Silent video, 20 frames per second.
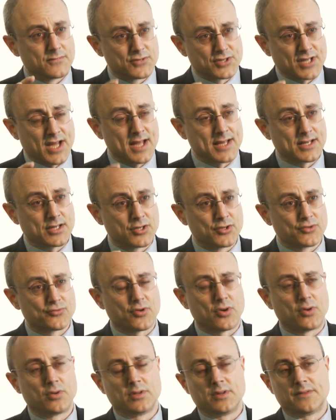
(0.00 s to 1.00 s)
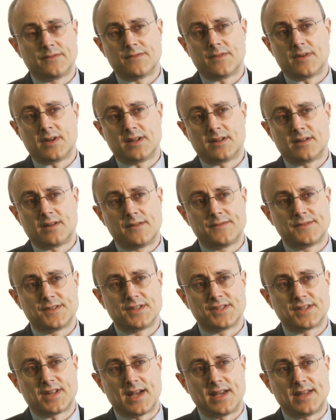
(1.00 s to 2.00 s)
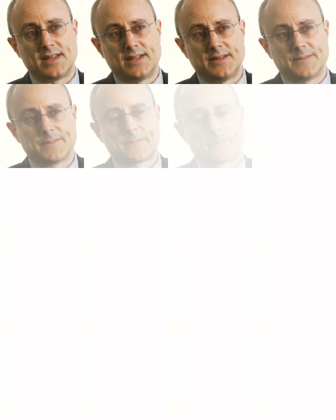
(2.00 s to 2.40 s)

tight control of, uh, of society.